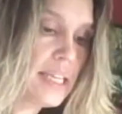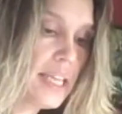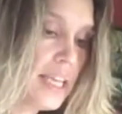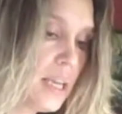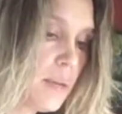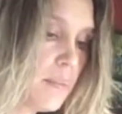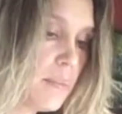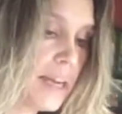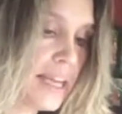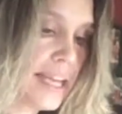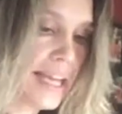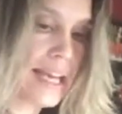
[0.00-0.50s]

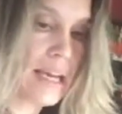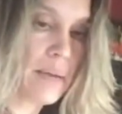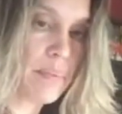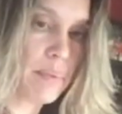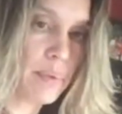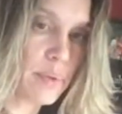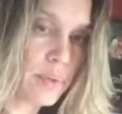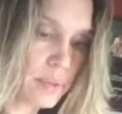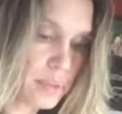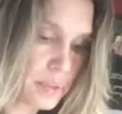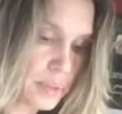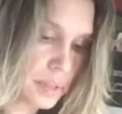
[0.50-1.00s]
take my
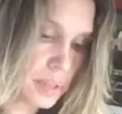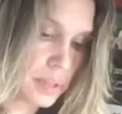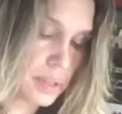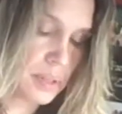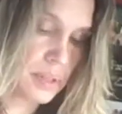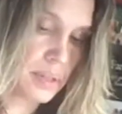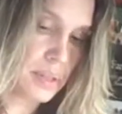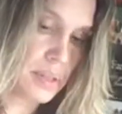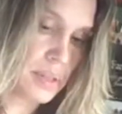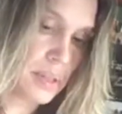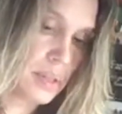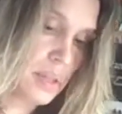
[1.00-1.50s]
apples
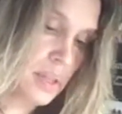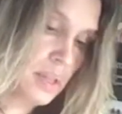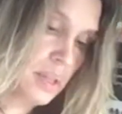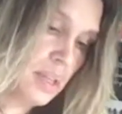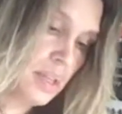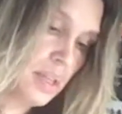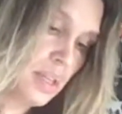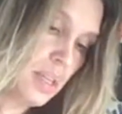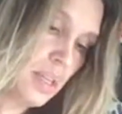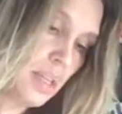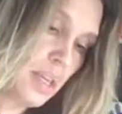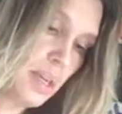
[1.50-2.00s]

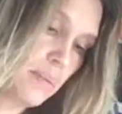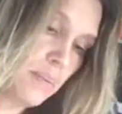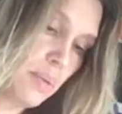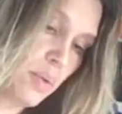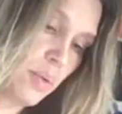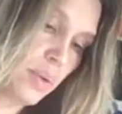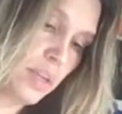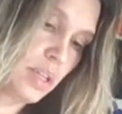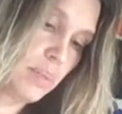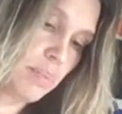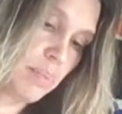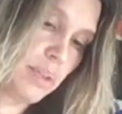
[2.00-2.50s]
and I'm
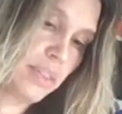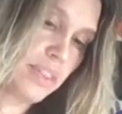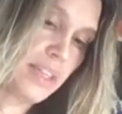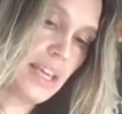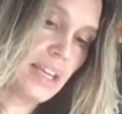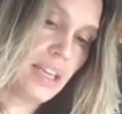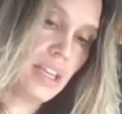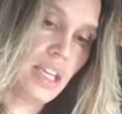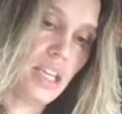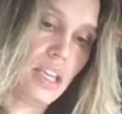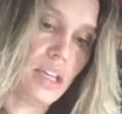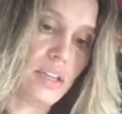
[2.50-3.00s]
going to put
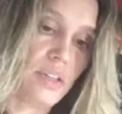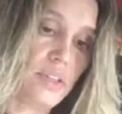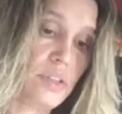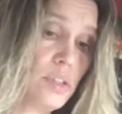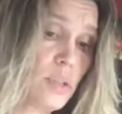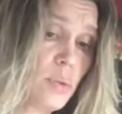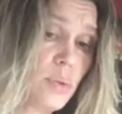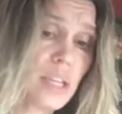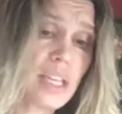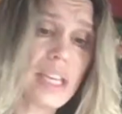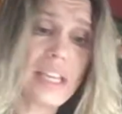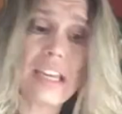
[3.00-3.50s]
that in here.
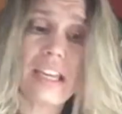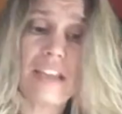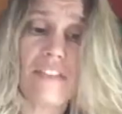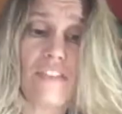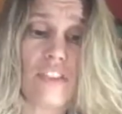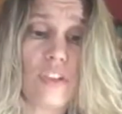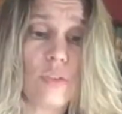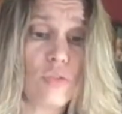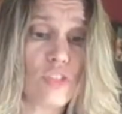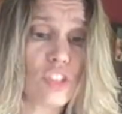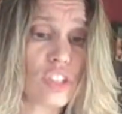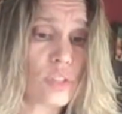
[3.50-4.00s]
So again, if
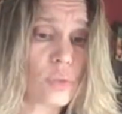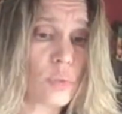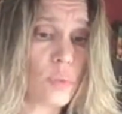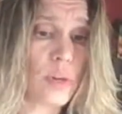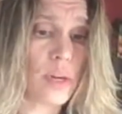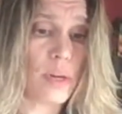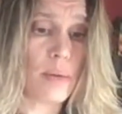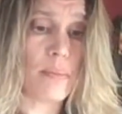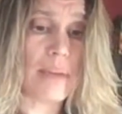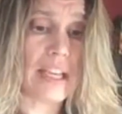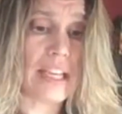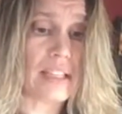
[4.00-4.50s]
you just
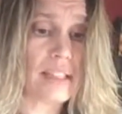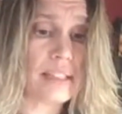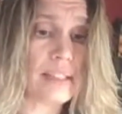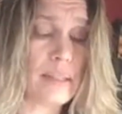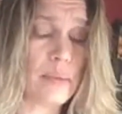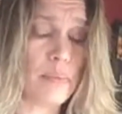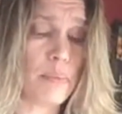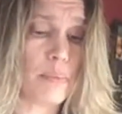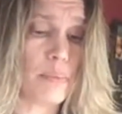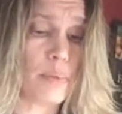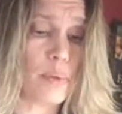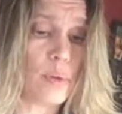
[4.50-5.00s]
want to make
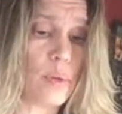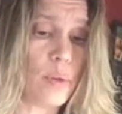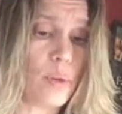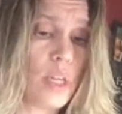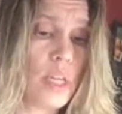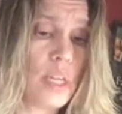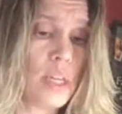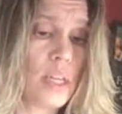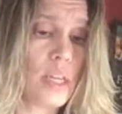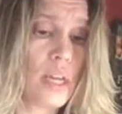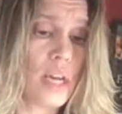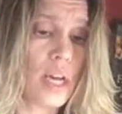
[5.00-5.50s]

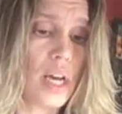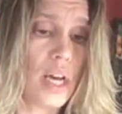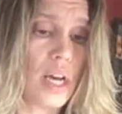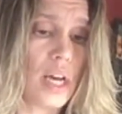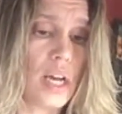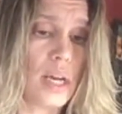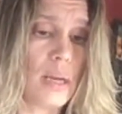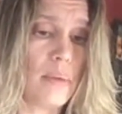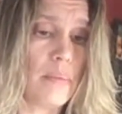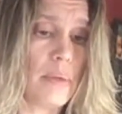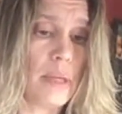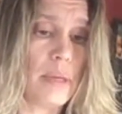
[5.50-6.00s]
simple
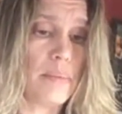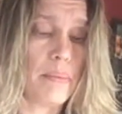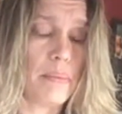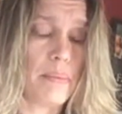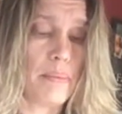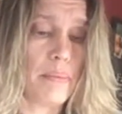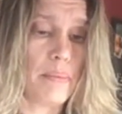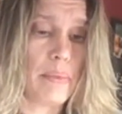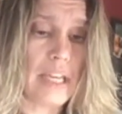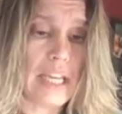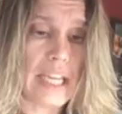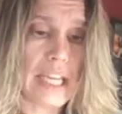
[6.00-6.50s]

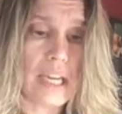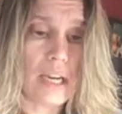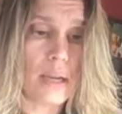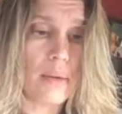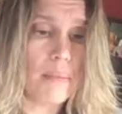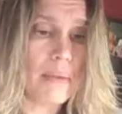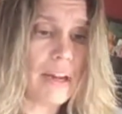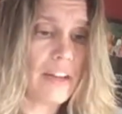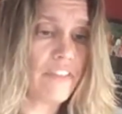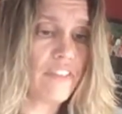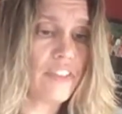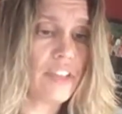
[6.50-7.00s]
banana
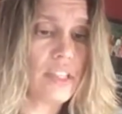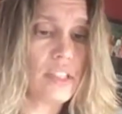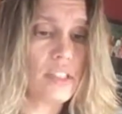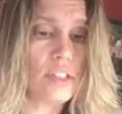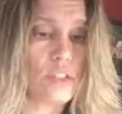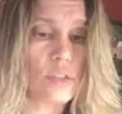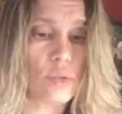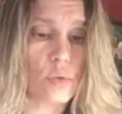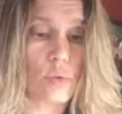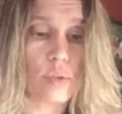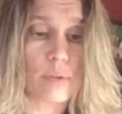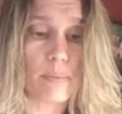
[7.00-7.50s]

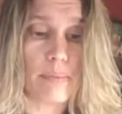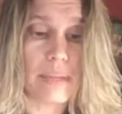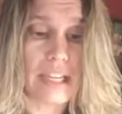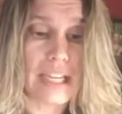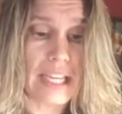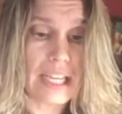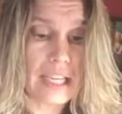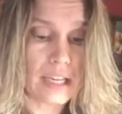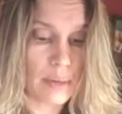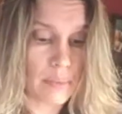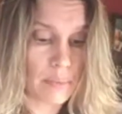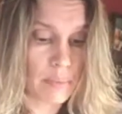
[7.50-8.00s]
muffins or
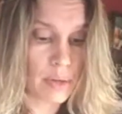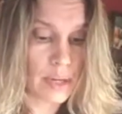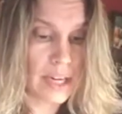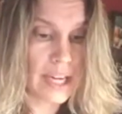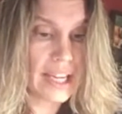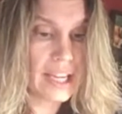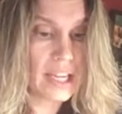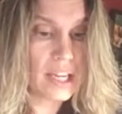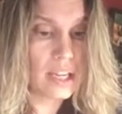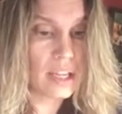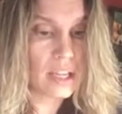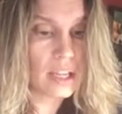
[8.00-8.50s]
banana
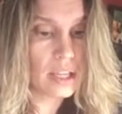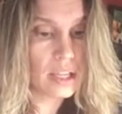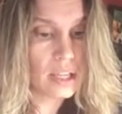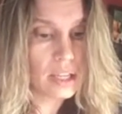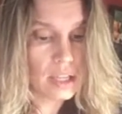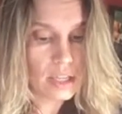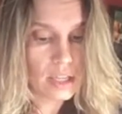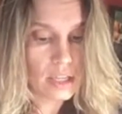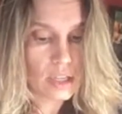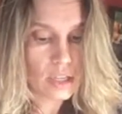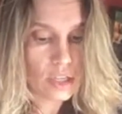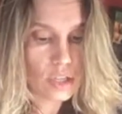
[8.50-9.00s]
bread,
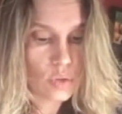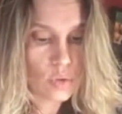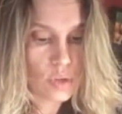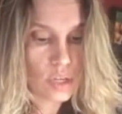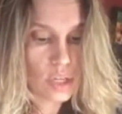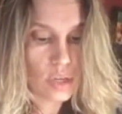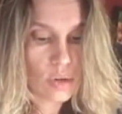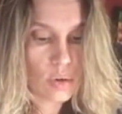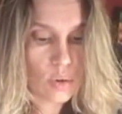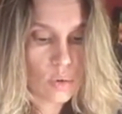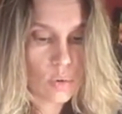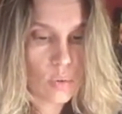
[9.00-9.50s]
you
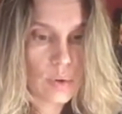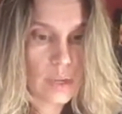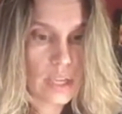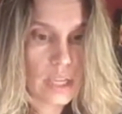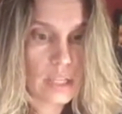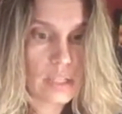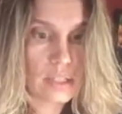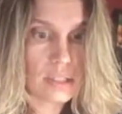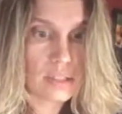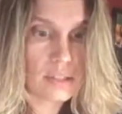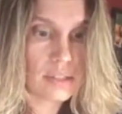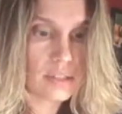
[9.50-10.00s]
can
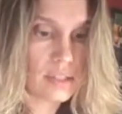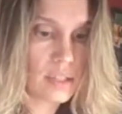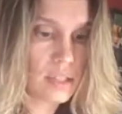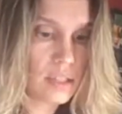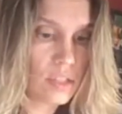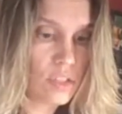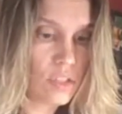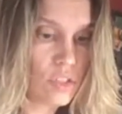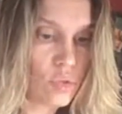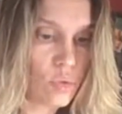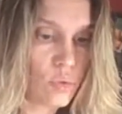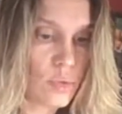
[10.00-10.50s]
always
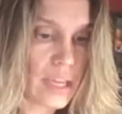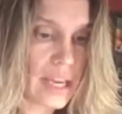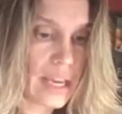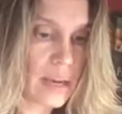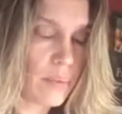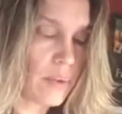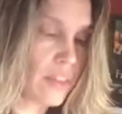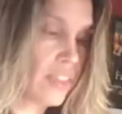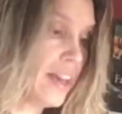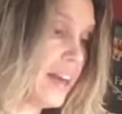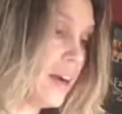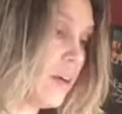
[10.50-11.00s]
do that
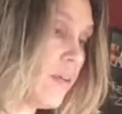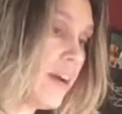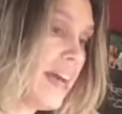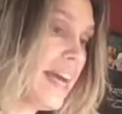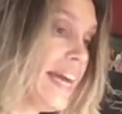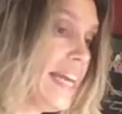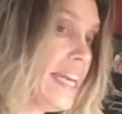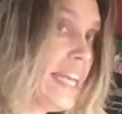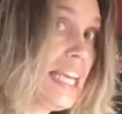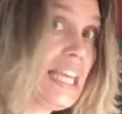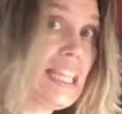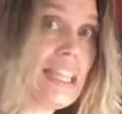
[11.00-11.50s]
without
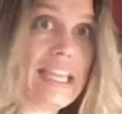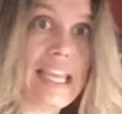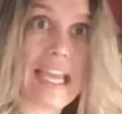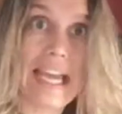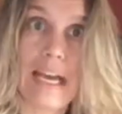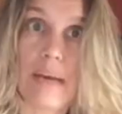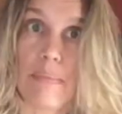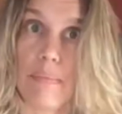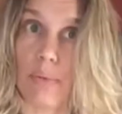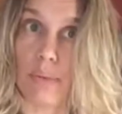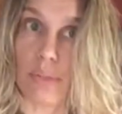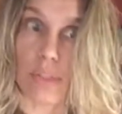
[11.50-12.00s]
adding the
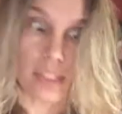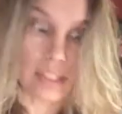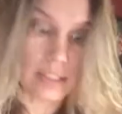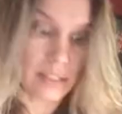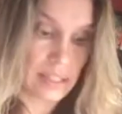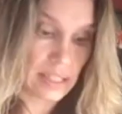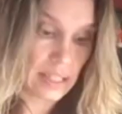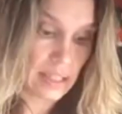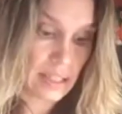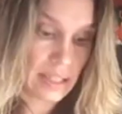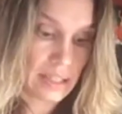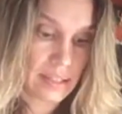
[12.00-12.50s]
apples
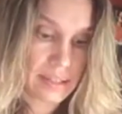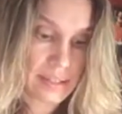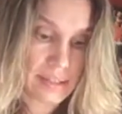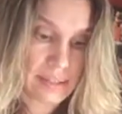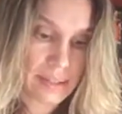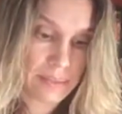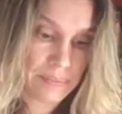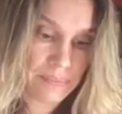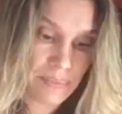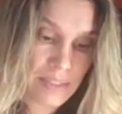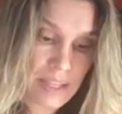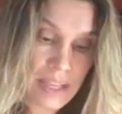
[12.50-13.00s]
into
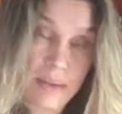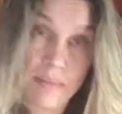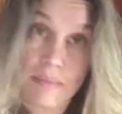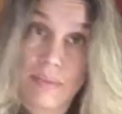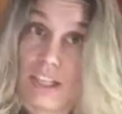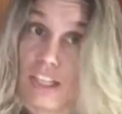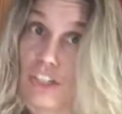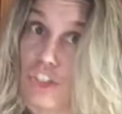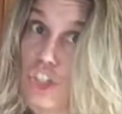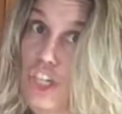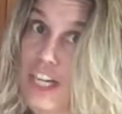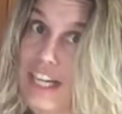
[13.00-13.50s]
this. I'm
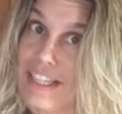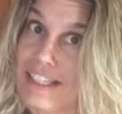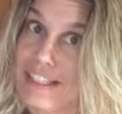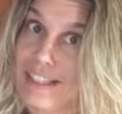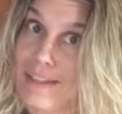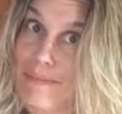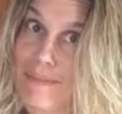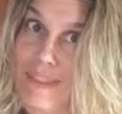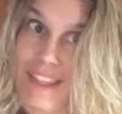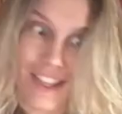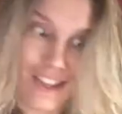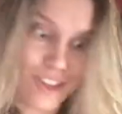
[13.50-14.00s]
going to try
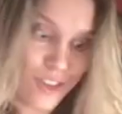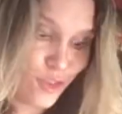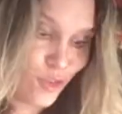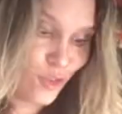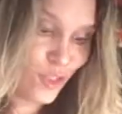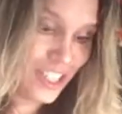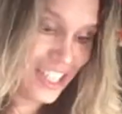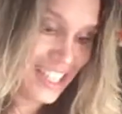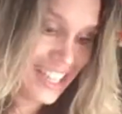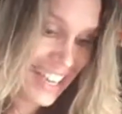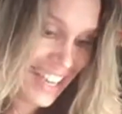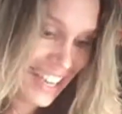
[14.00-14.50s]
something new
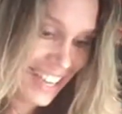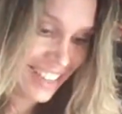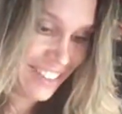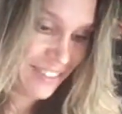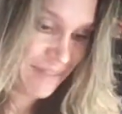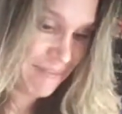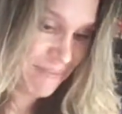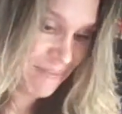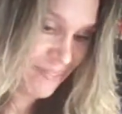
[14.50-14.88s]
today.